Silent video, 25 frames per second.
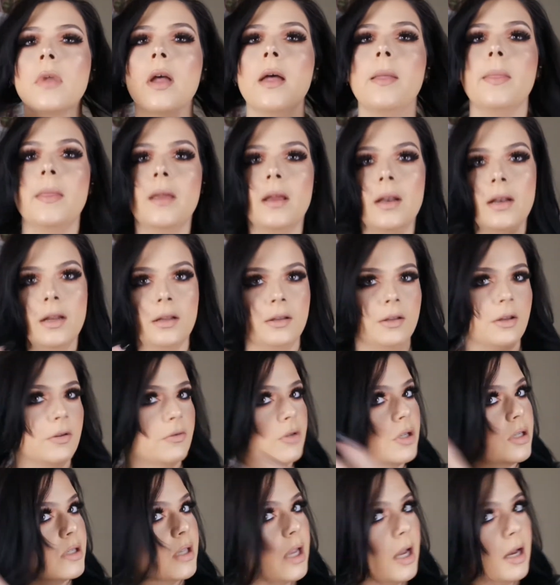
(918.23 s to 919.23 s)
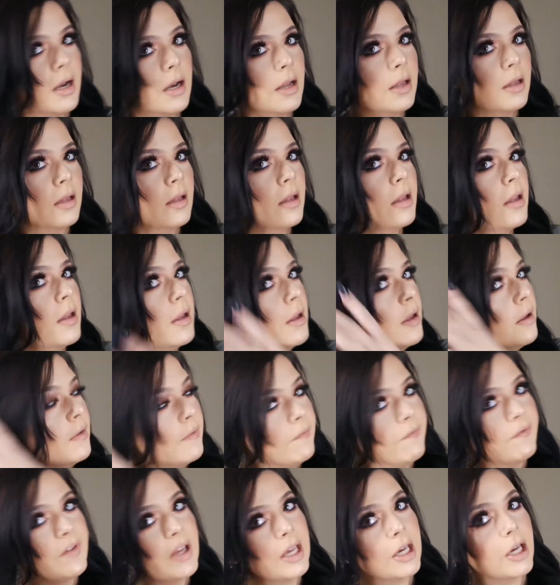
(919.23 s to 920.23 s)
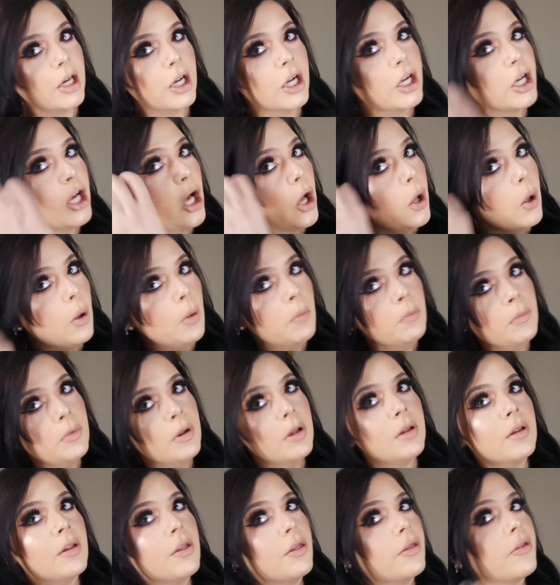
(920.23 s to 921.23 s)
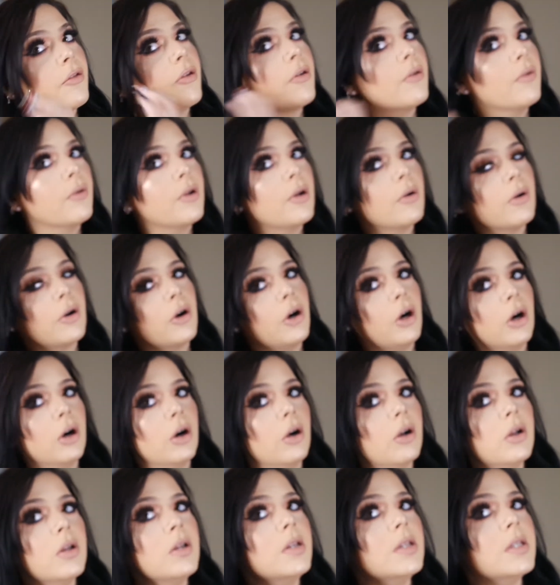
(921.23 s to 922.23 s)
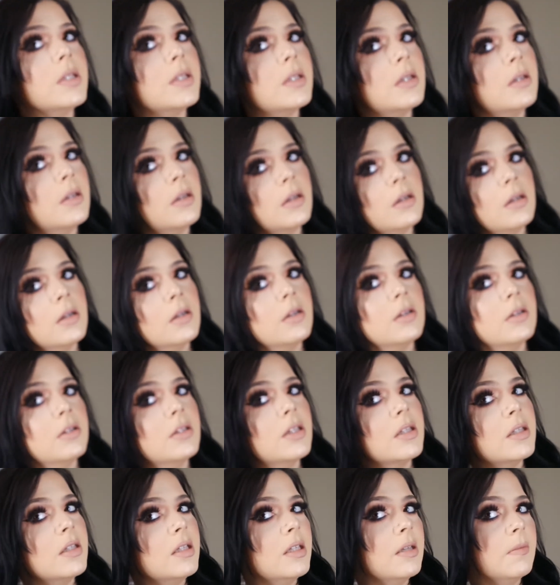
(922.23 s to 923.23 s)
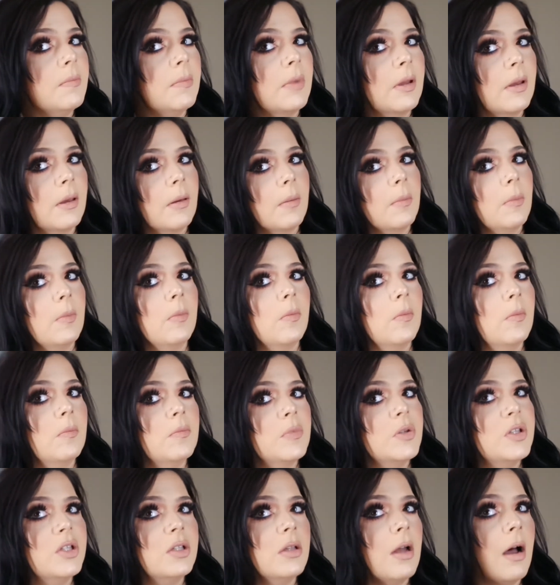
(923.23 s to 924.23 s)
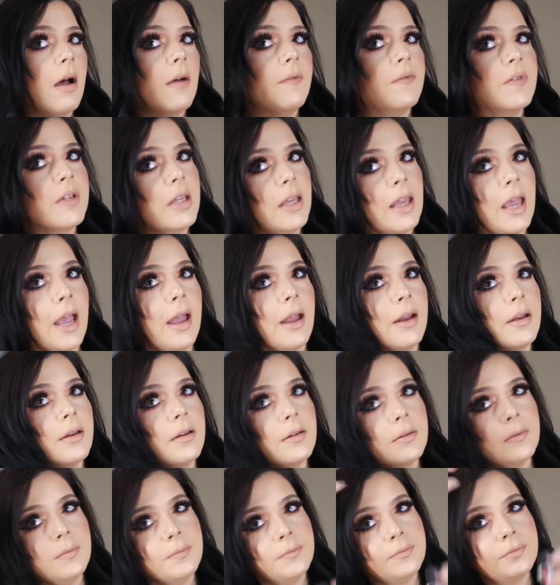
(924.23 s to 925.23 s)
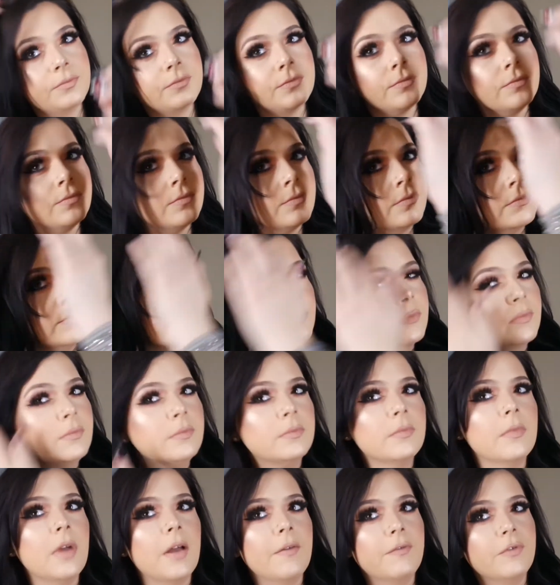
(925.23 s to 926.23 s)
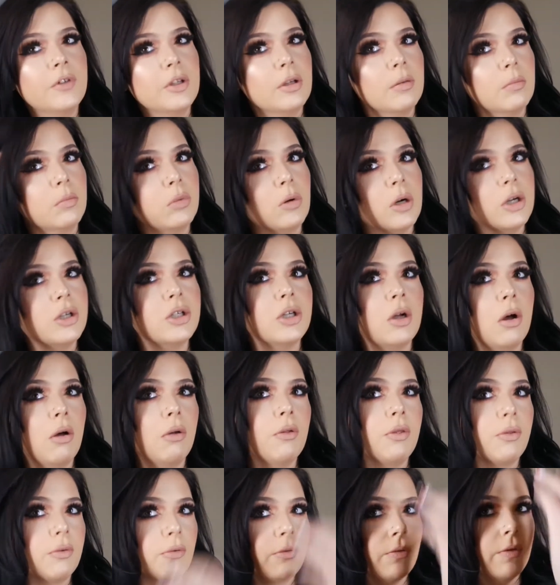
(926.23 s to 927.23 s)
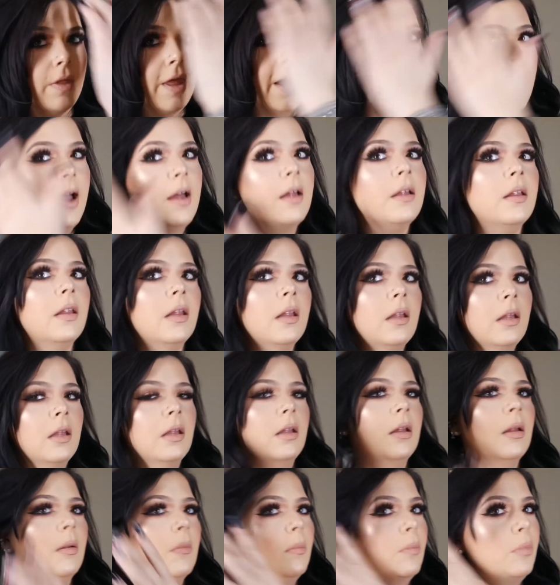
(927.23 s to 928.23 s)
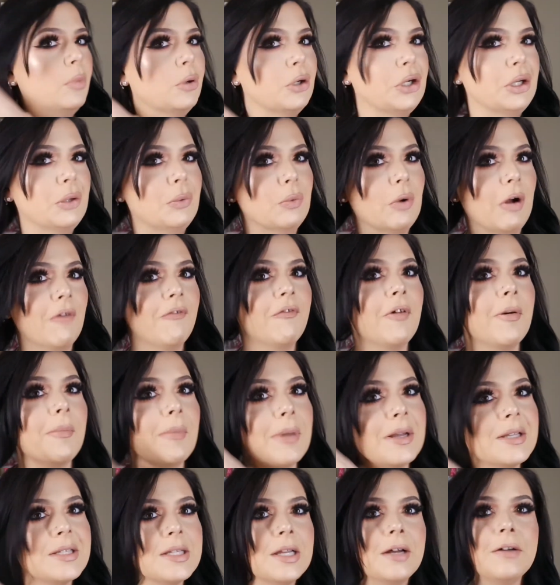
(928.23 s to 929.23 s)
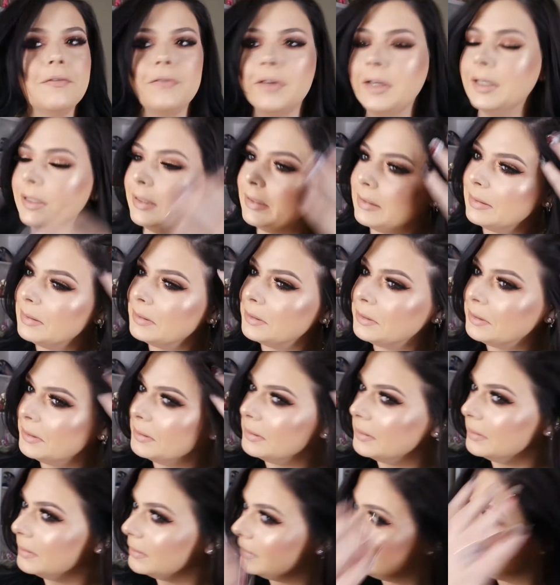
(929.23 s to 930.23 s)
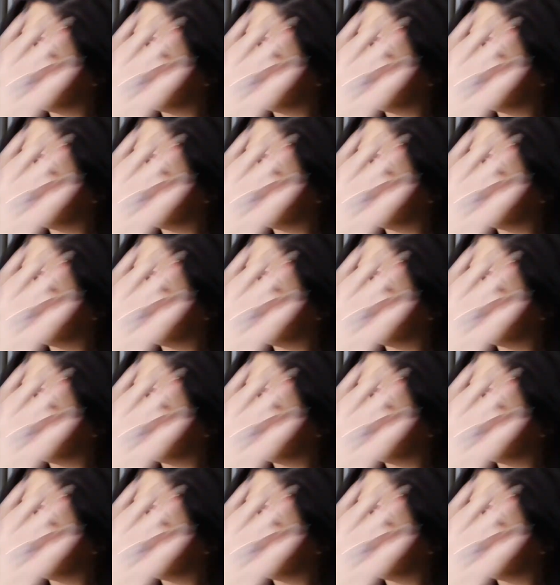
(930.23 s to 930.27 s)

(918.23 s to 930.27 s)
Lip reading: And then you just kind of finger comb through your curls just to make them soft again. After you brush all through that. Pretty rough on myself. So